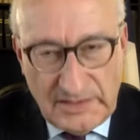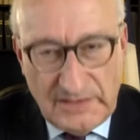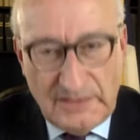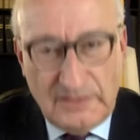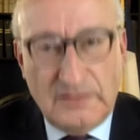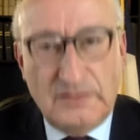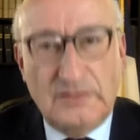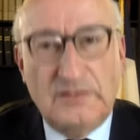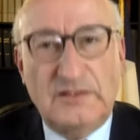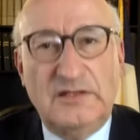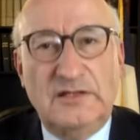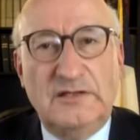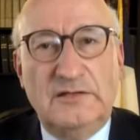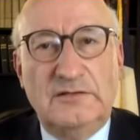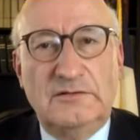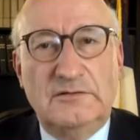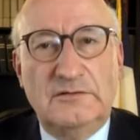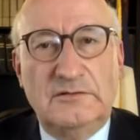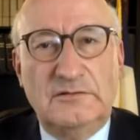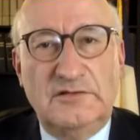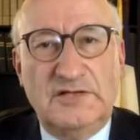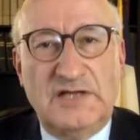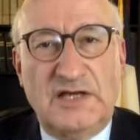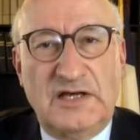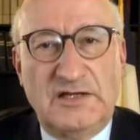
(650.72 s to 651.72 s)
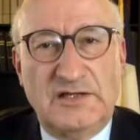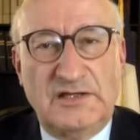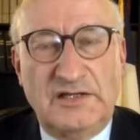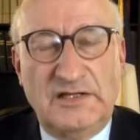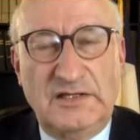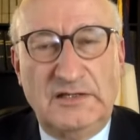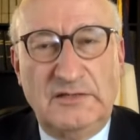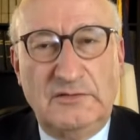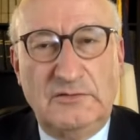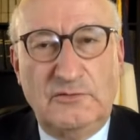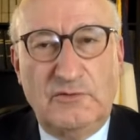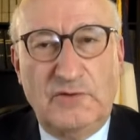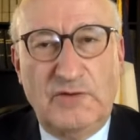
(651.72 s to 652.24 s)

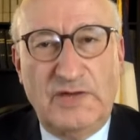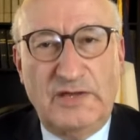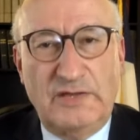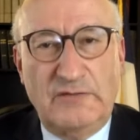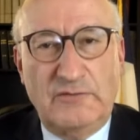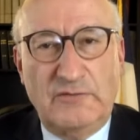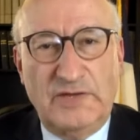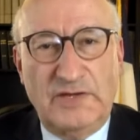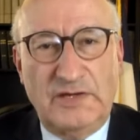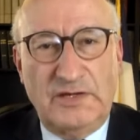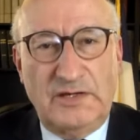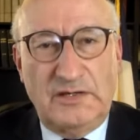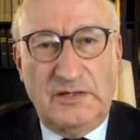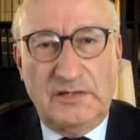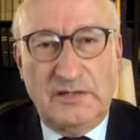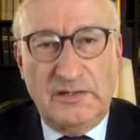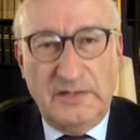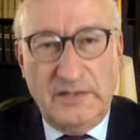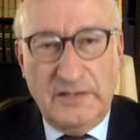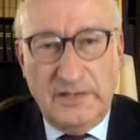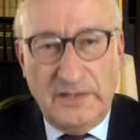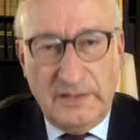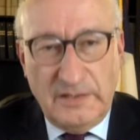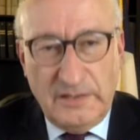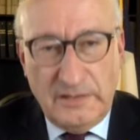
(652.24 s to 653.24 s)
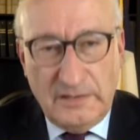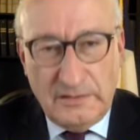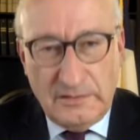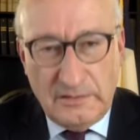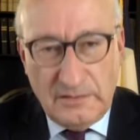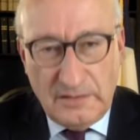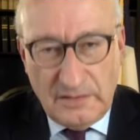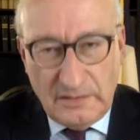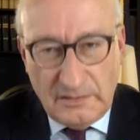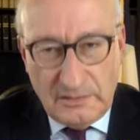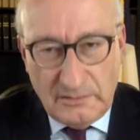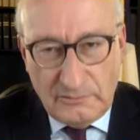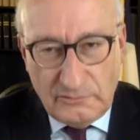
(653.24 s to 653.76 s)
in a way where
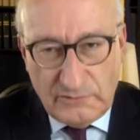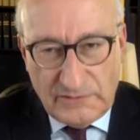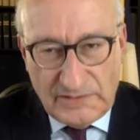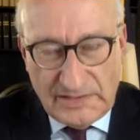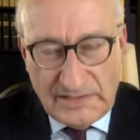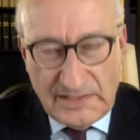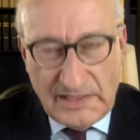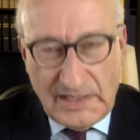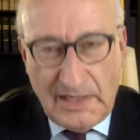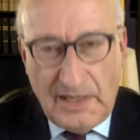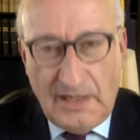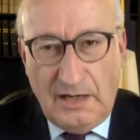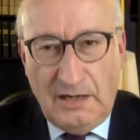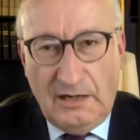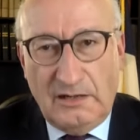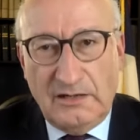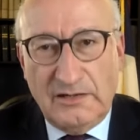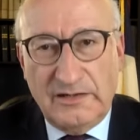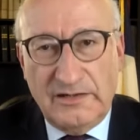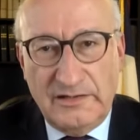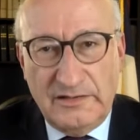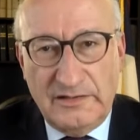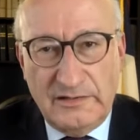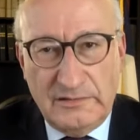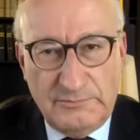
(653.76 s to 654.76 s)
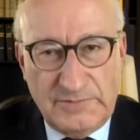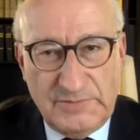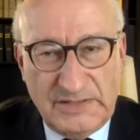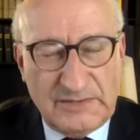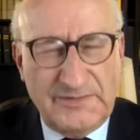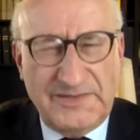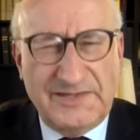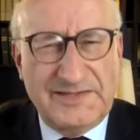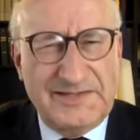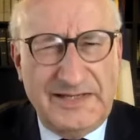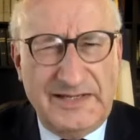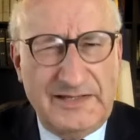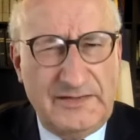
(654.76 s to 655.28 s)
we are,
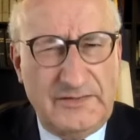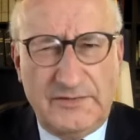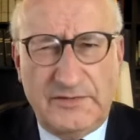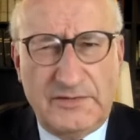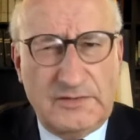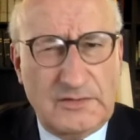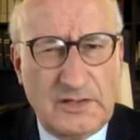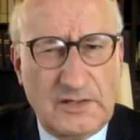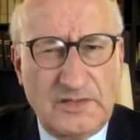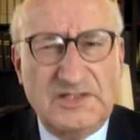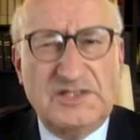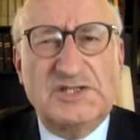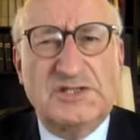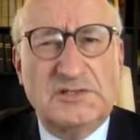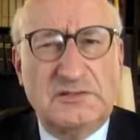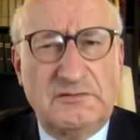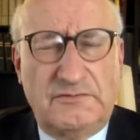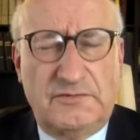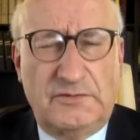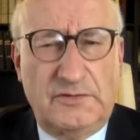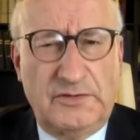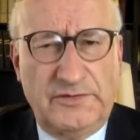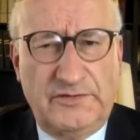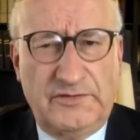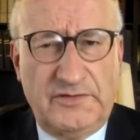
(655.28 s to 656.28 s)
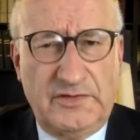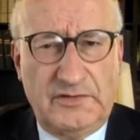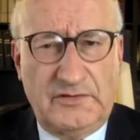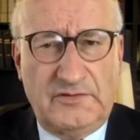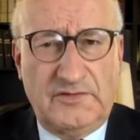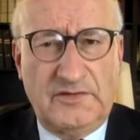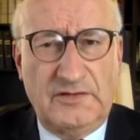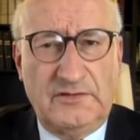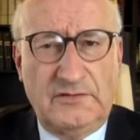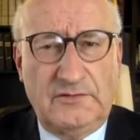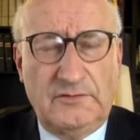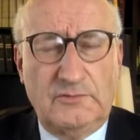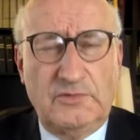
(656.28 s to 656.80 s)
because it's a condition for our
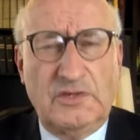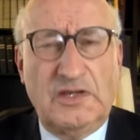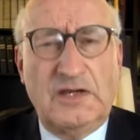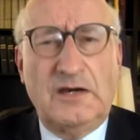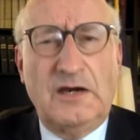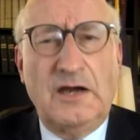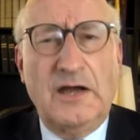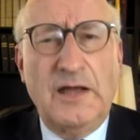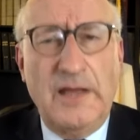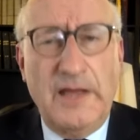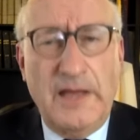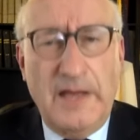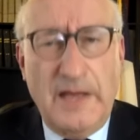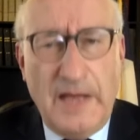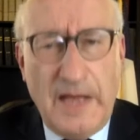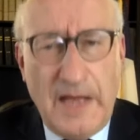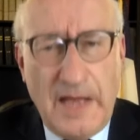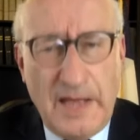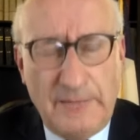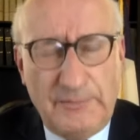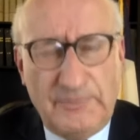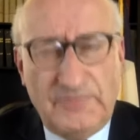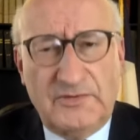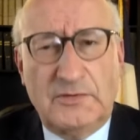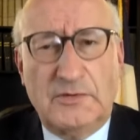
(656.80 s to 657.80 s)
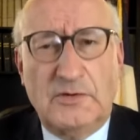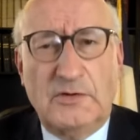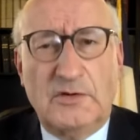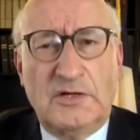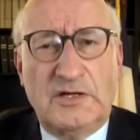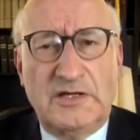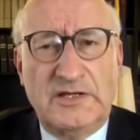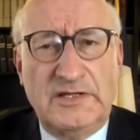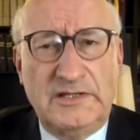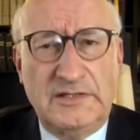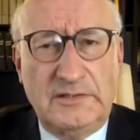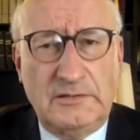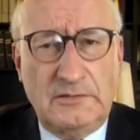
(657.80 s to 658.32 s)
success. We are
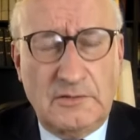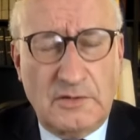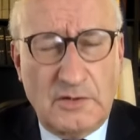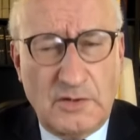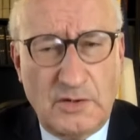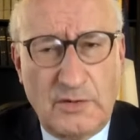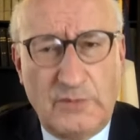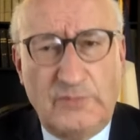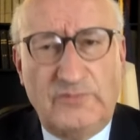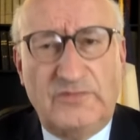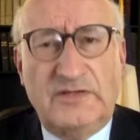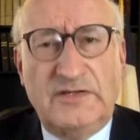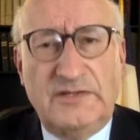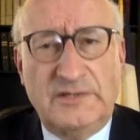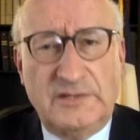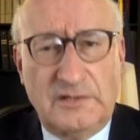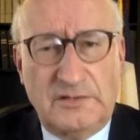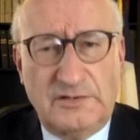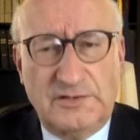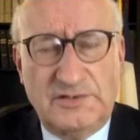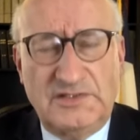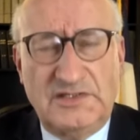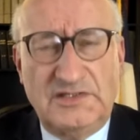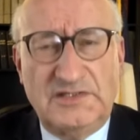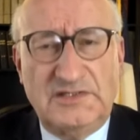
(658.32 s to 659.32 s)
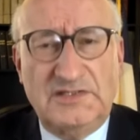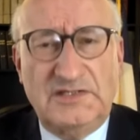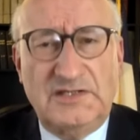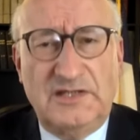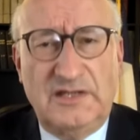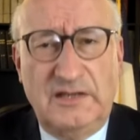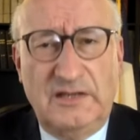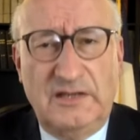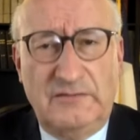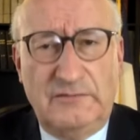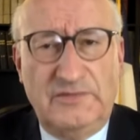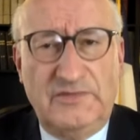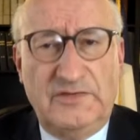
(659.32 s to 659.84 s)
absolutely closely
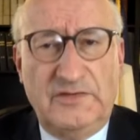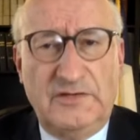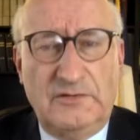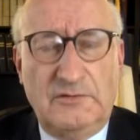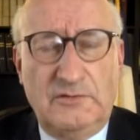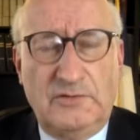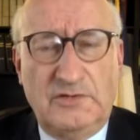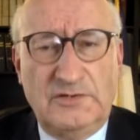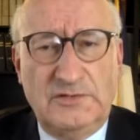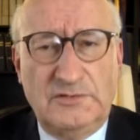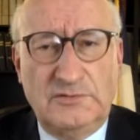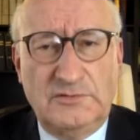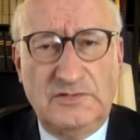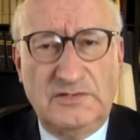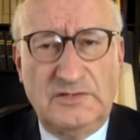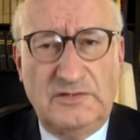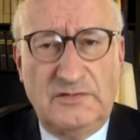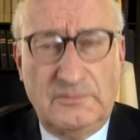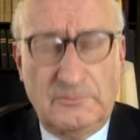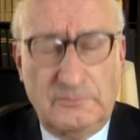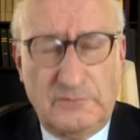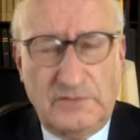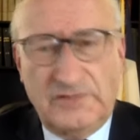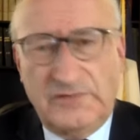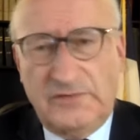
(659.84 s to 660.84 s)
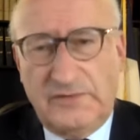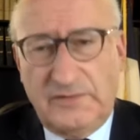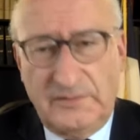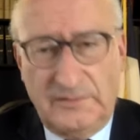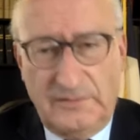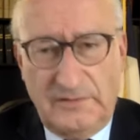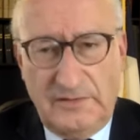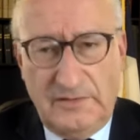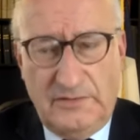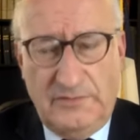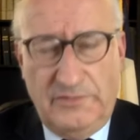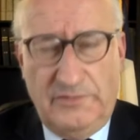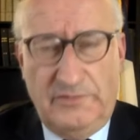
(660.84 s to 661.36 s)
coordinating everything you are doing, the ones
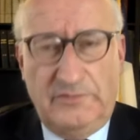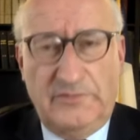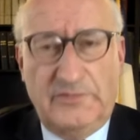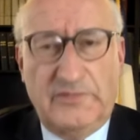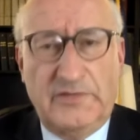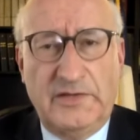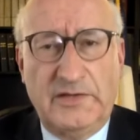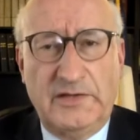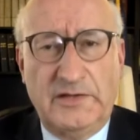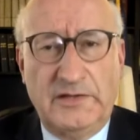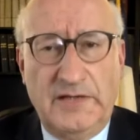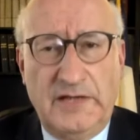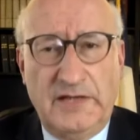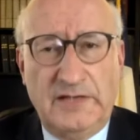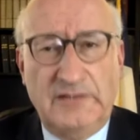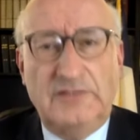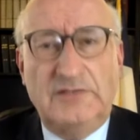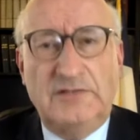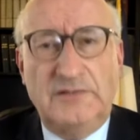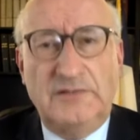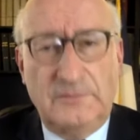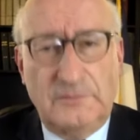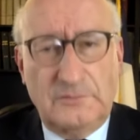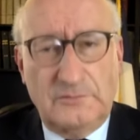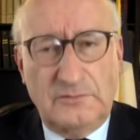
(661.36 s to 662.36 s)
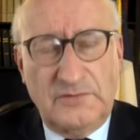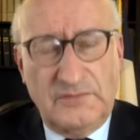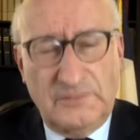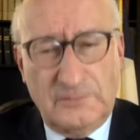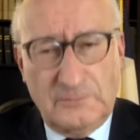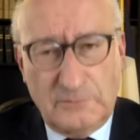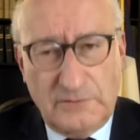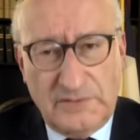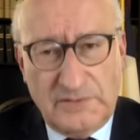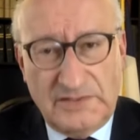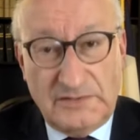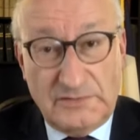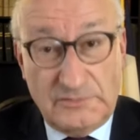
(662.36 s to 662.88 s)
and the others. And it is the
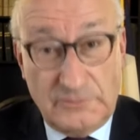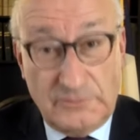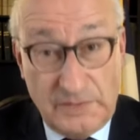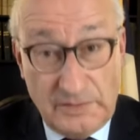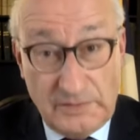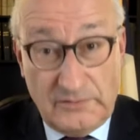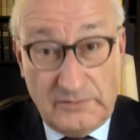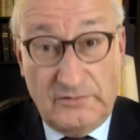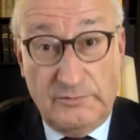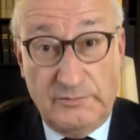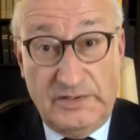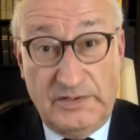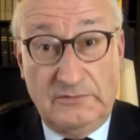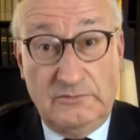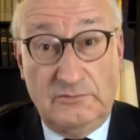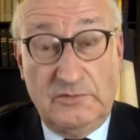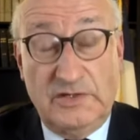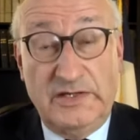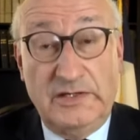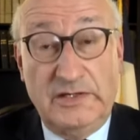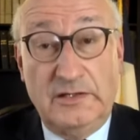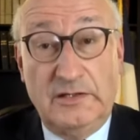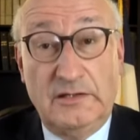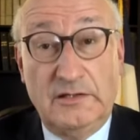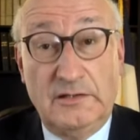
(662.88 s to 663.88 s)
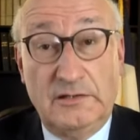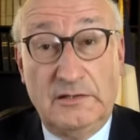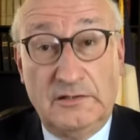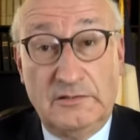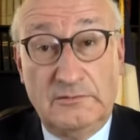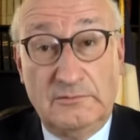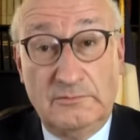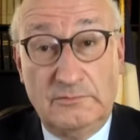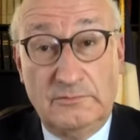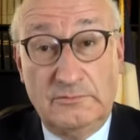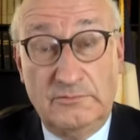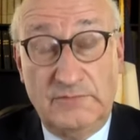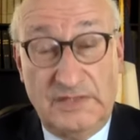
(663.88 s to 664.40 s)
reason why it works, by the way,